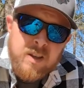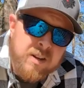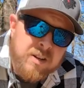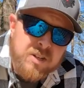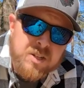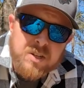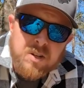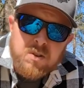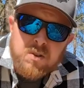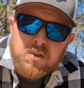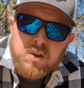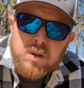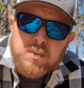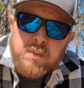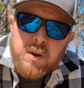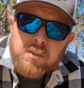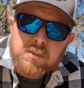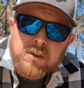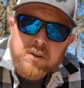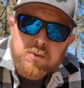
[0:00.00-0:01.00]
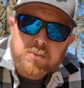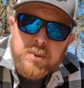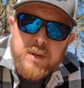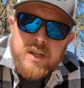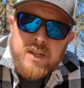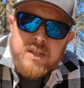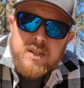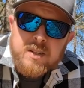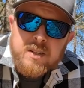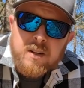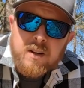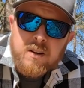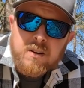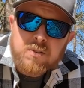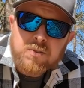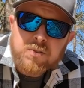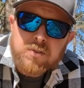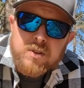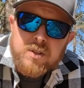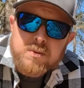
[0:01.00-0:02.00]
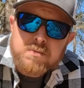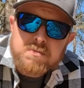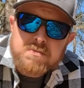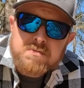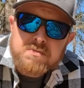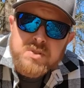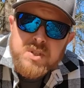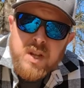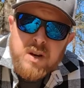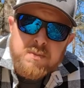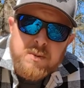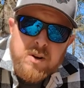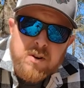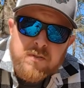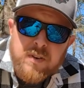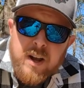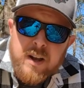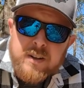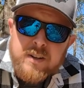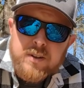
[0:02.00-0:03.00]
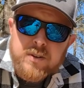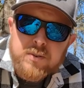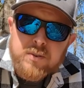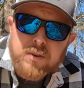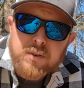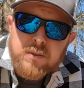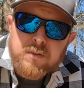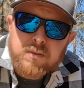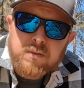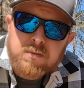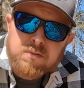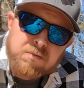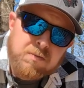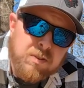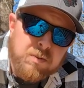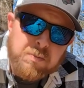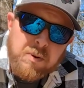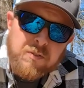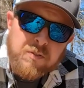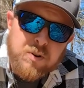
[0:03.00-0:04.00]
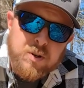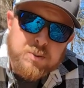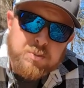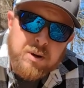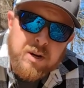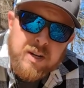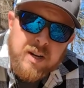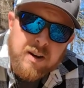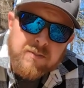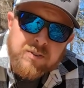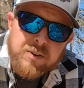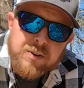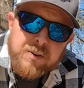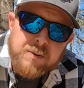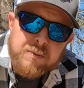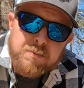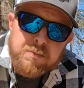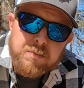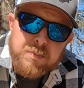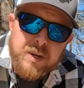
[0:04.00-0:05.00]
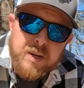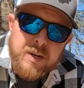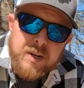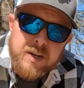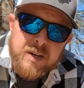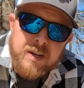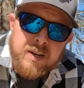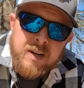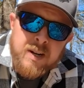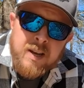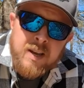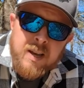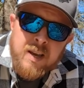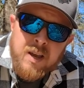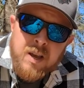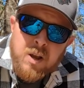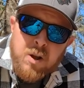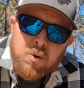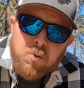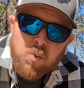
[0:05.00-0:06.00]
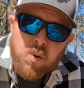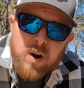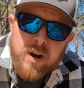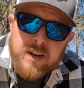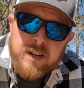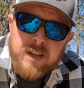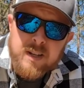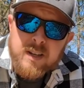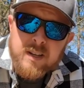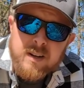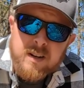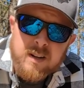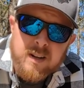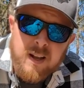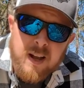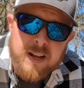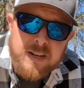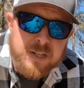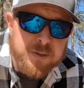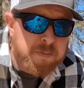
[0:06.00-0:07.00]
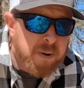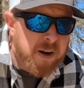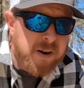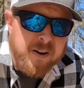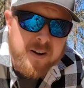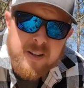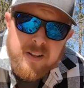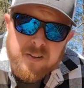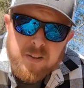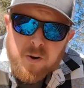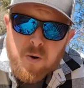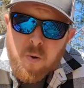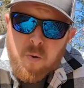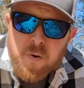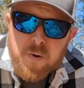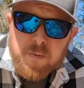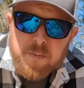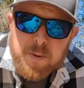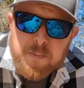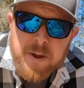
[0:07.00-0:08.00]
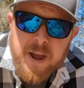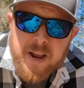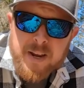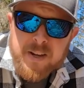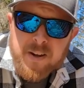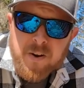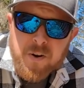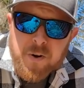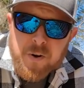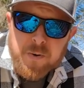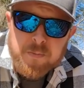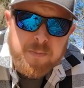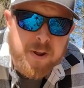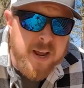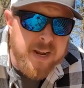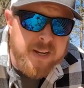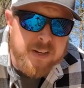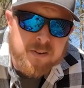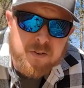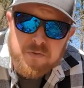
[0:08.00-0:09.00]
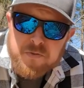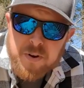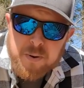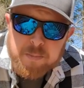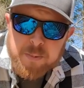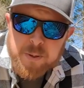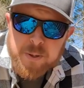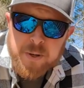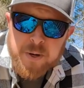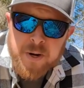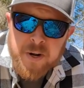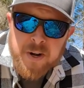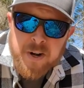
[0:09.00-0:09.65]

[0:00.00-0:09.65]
Just a little commemorative piece, you know, for some sentimental value on my first buck ever. But what I did, I just buried it in the corner of my backyard back in November,